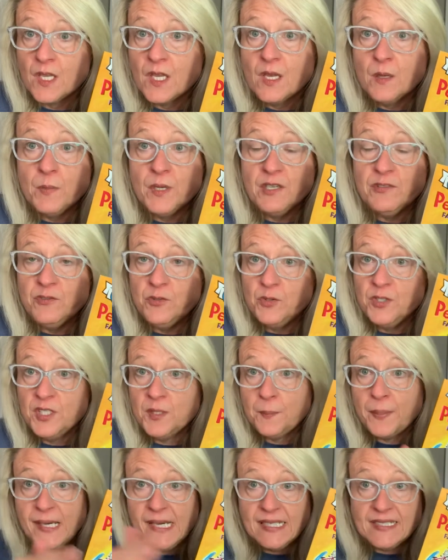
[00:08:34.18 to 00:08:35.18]
But if you get
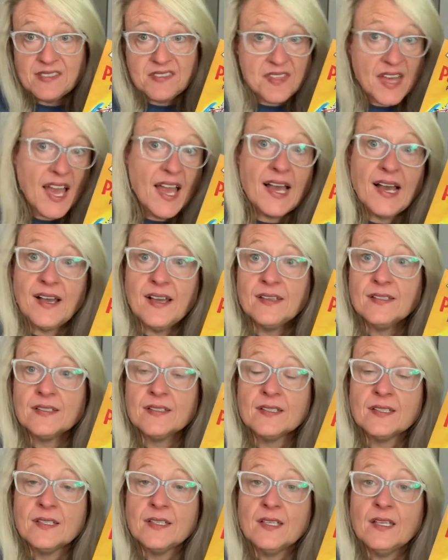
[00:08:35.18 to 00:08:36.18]
past that
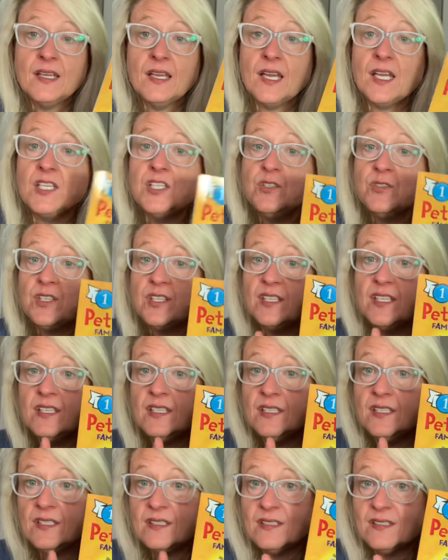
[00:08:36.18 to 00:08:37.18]
and you can
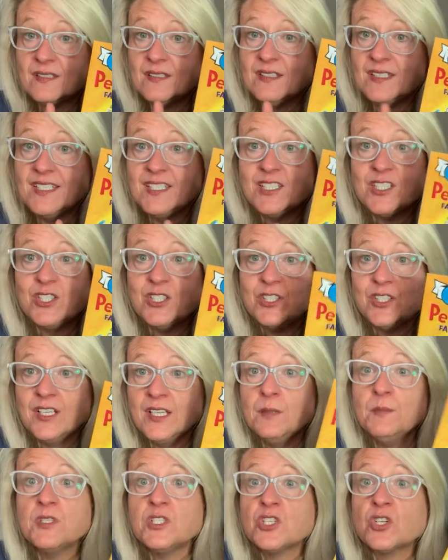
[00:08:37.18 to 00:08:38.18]
get to your
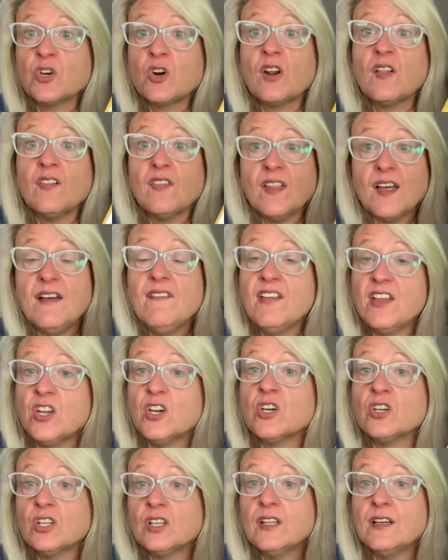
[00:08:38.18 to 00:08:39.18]
image, you're going to love it. You're
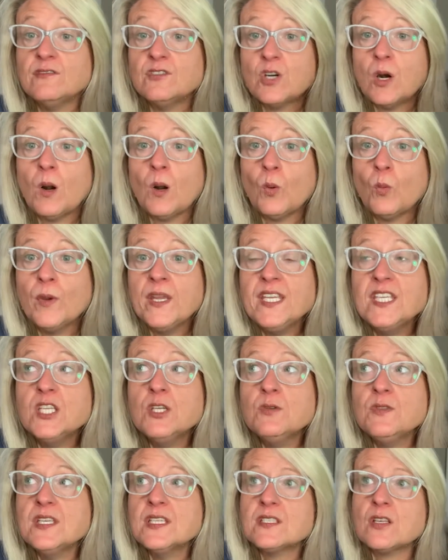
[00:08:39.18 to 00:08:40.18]
going to love drawing. We
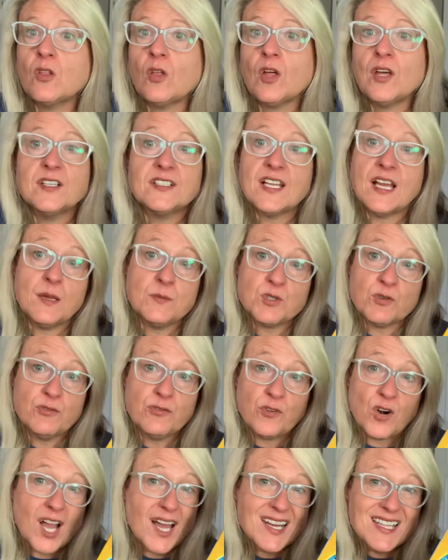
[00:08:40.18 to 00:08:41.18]
do this a lot of times on
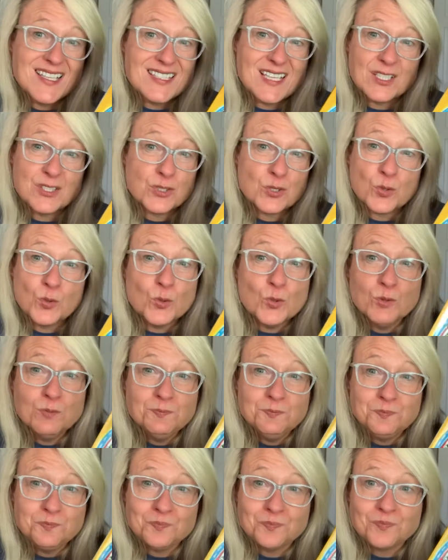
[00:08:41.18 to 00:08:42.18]
Fridays at school.
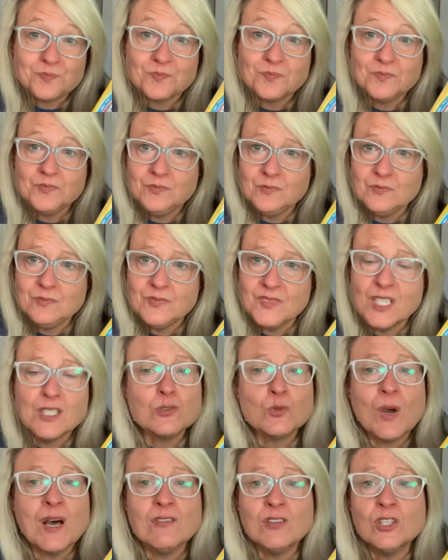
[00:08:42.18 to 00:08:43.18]
So
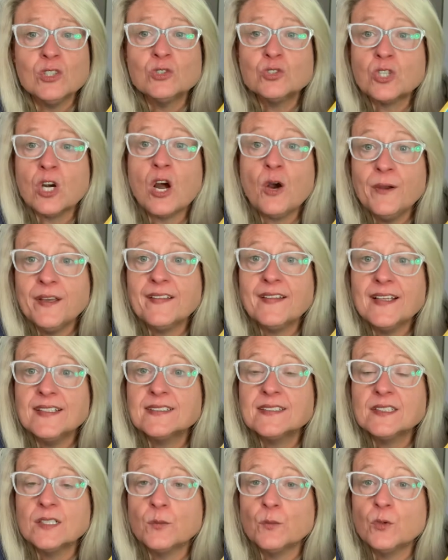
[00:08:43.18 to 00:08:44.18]
we'll have a little drawing
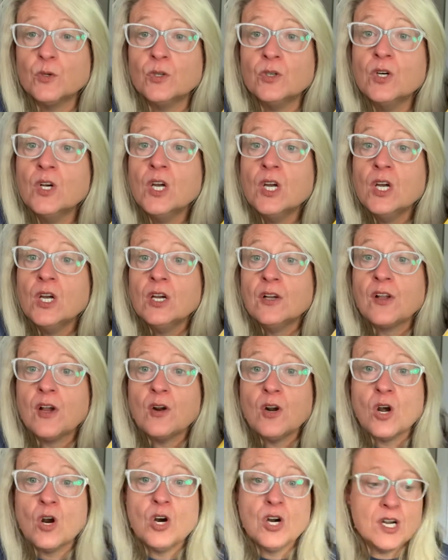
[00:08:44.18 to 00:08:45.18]
lesson, and we'll go to
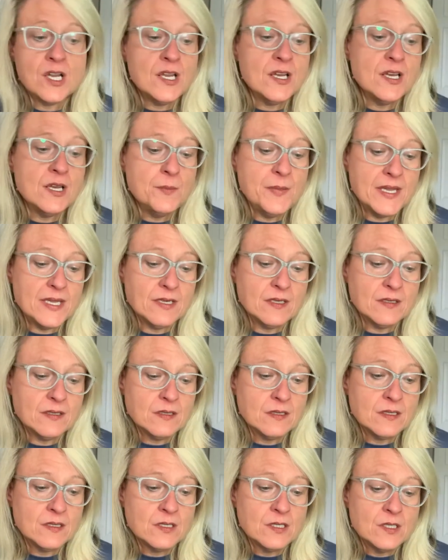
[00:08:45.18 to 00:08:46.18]
Art Hub and
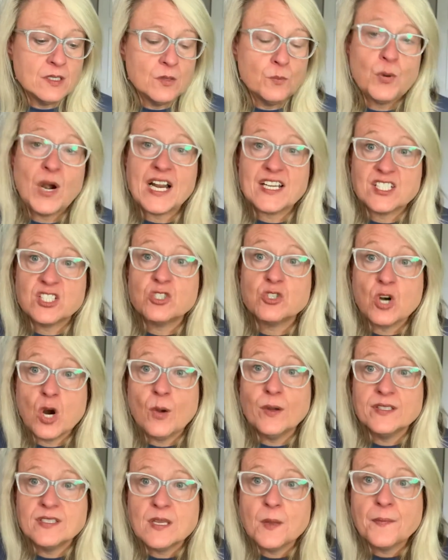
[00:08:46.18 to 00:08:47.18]
practice
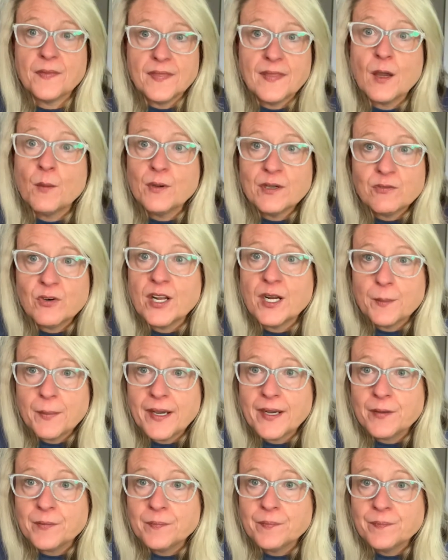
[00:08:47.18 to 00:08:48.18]
drawing something that we've read
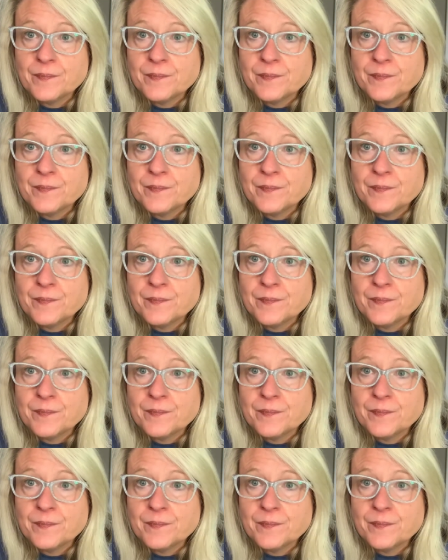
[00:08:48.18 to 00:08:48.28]
about.